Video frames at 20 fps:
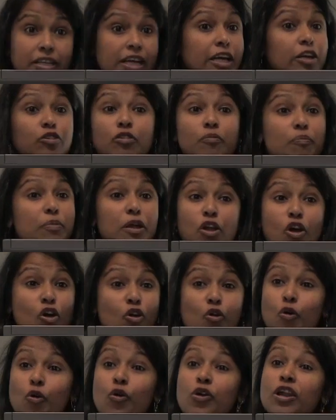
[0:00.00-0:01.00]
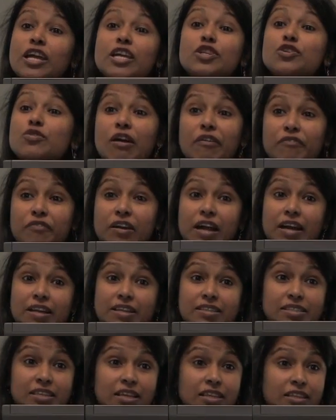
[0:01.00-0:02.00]
They don't belong only to
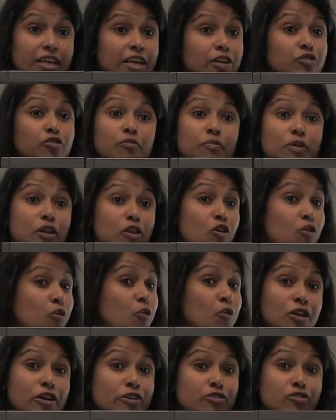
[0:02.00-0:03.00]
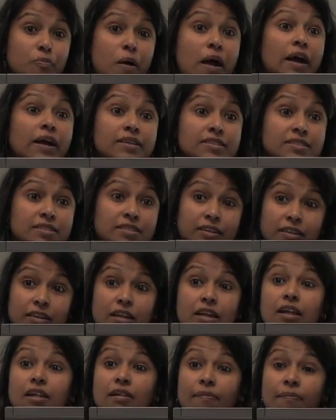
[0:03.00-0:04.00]
Afghanistan, they don't belong only to Pakistan.
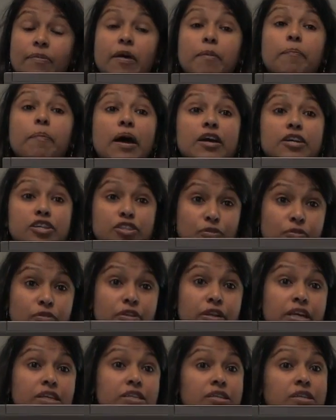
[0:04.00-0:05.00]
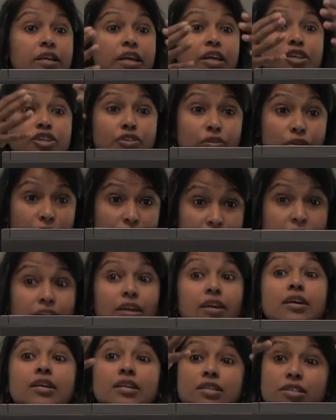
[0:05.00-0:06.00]
The Pashtun nation
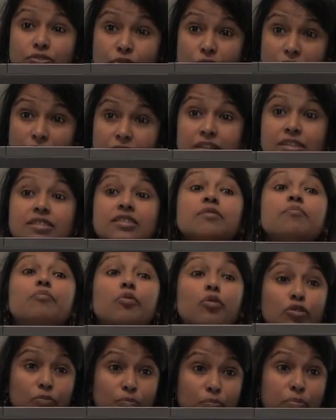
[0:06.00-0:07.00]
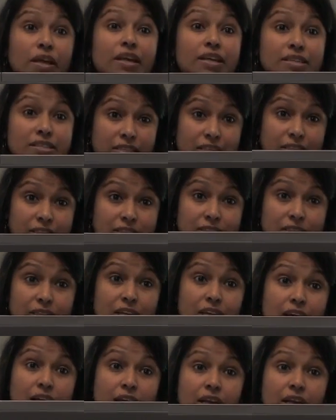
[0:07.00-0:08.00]
actually straddles in both places.
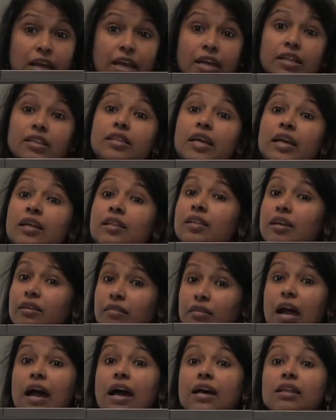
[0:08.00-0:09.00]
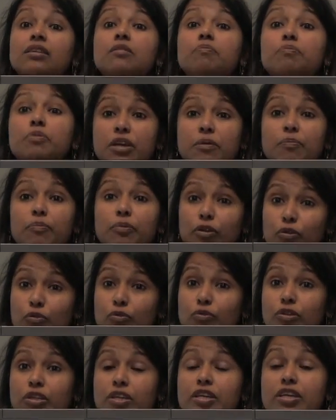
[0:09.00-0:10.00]
And then there are other people
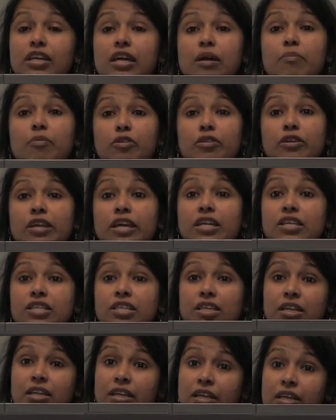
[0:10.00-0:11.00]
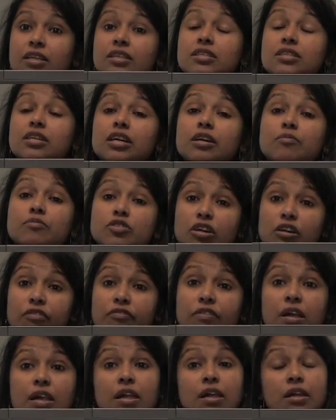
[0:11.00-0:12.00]
who think about nation in terms
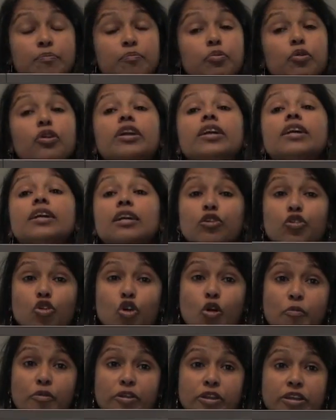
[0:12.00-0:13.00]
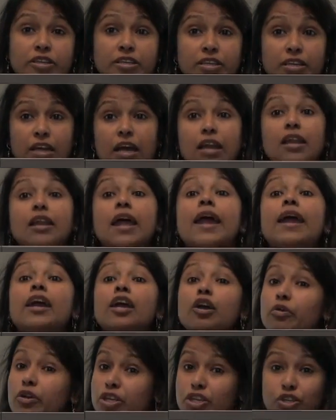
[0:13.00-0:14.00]
of political community. A
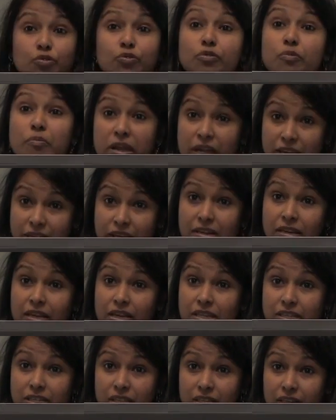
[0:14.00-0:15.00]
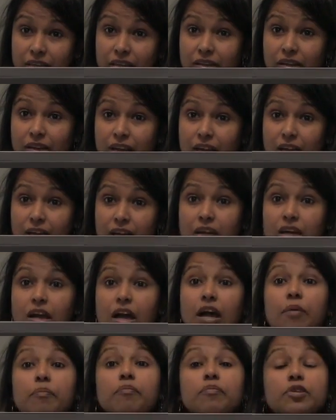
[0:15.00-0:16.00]
language could make a nation.
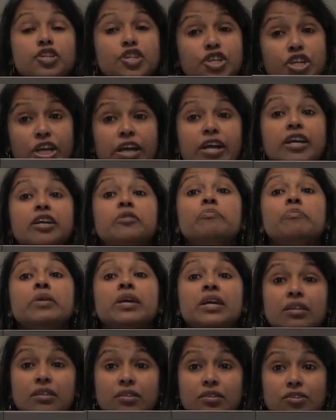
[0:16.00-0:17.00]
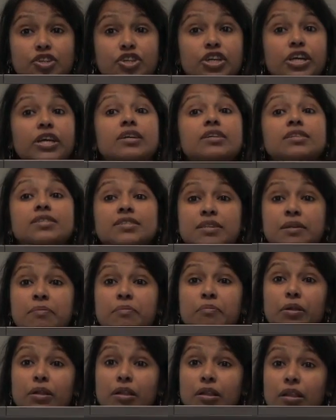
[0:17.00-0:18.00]
Shared myth, shared
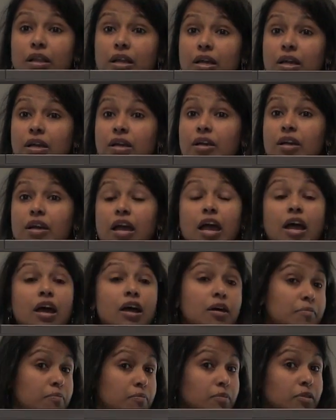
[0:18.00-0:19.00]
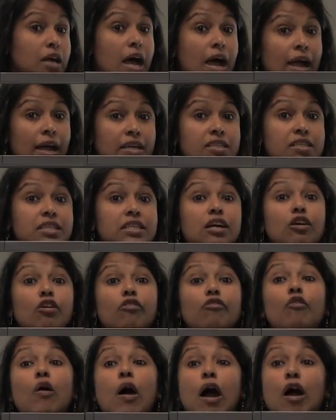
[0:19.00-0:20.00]
symbol, the idea
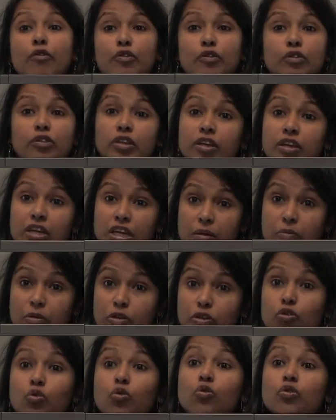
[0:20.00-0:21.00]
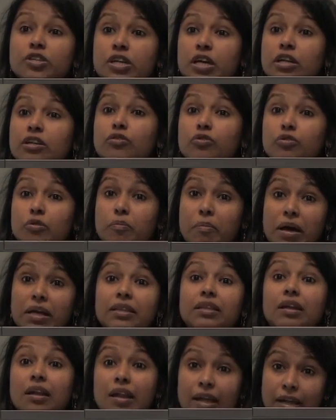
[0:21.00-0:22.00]
of how you think about quote-unquote
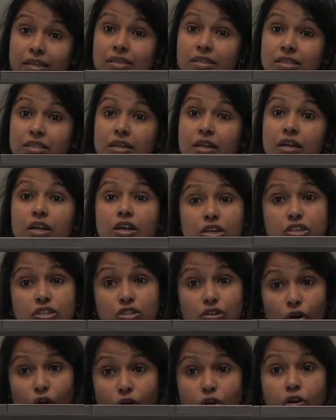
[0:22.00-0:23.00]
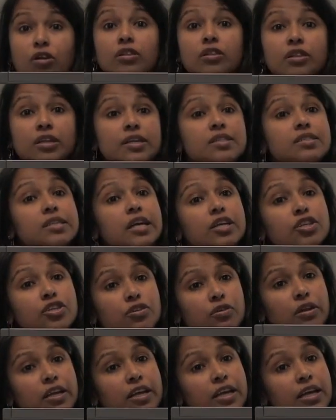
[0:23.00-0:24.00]
motherland. So all these
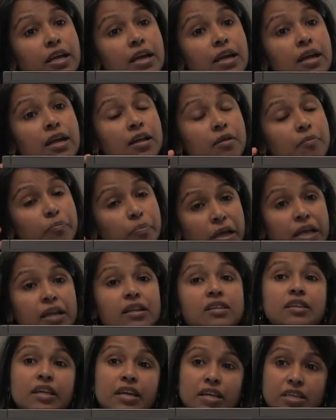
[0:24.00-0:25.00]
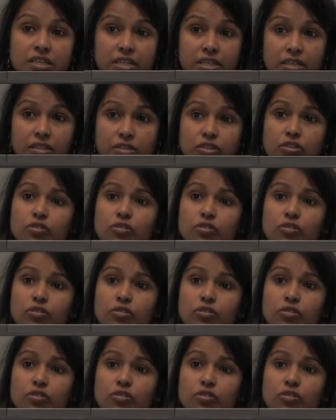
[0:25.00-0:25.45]
actually build nations.